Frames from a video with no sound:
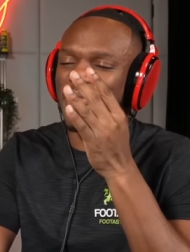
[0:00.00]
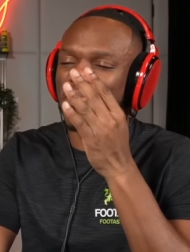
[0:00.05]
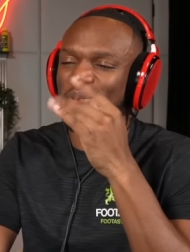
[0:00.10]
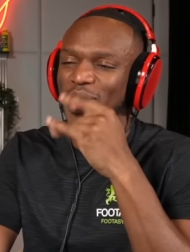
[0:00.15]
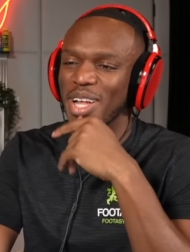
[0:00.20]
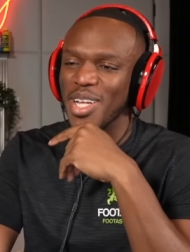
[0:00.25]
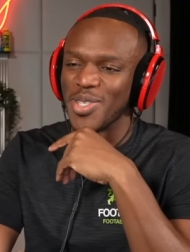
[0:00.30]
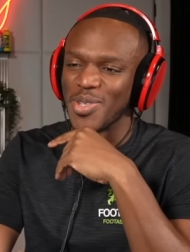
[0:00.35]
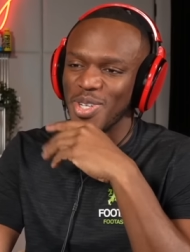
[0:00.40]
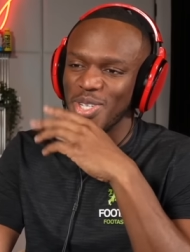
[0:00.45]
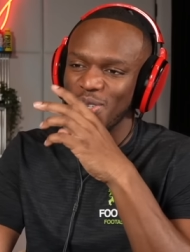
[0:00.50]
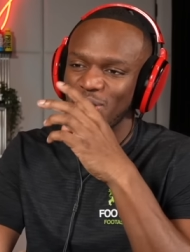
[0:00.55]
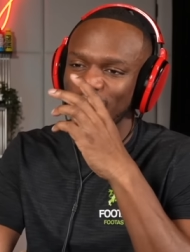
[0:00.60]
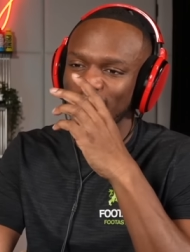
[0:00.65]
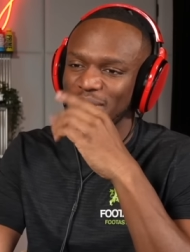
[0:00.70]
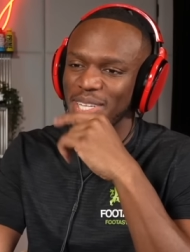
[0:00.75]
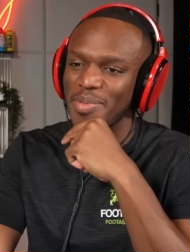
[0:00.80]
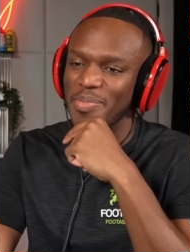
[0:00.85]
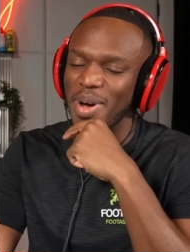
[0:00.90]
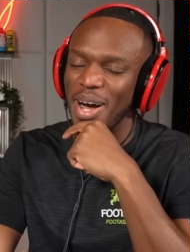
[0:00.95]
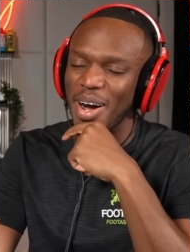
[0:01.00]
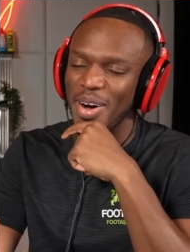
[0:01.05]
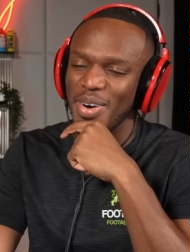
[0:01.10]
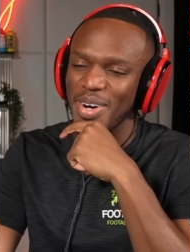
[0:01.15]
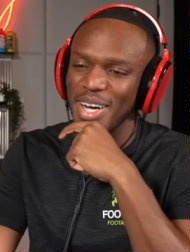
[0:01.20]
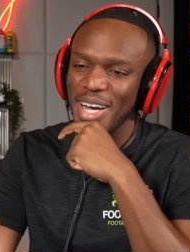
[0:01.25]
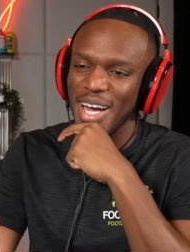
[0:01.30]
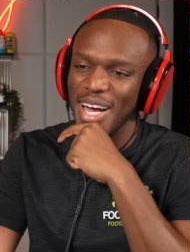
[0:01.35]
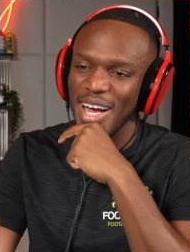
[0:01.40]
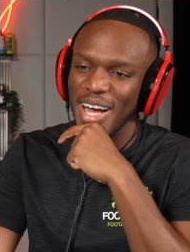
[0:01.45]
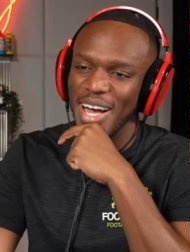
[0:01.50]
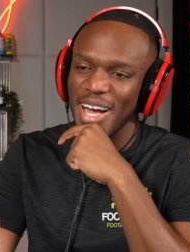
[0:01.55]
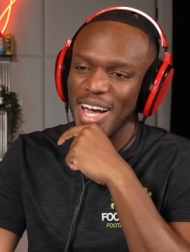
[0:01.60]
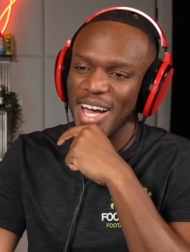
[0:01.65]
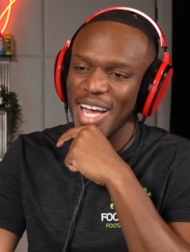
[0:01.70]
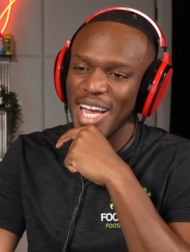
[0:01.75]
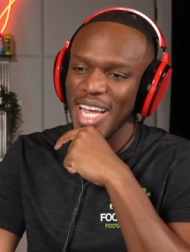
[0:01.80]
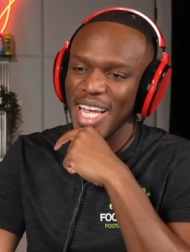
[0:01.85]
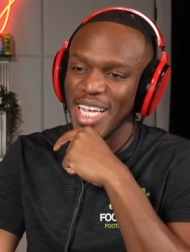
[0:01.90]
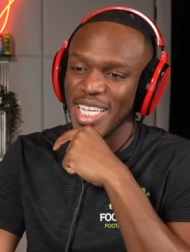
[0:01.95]
Plus, we talked about uh,
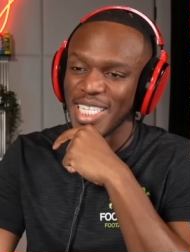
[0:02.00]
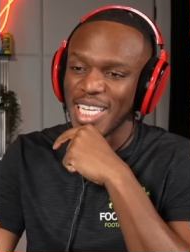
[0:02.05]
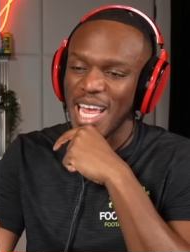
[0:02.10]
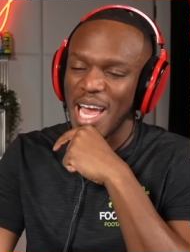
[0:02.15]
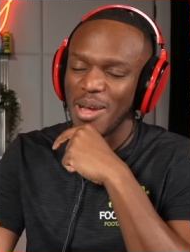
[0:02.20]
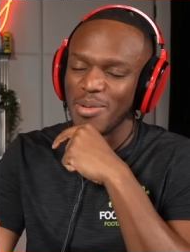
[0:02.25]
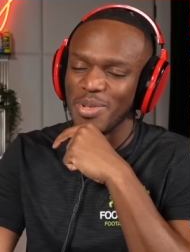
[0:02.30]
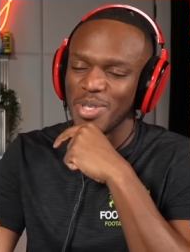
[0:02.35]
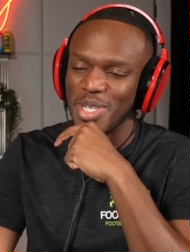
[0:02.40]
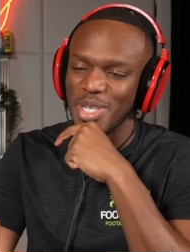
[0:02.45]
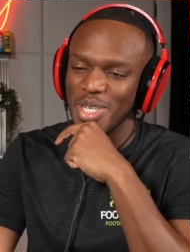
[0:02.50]
his caption.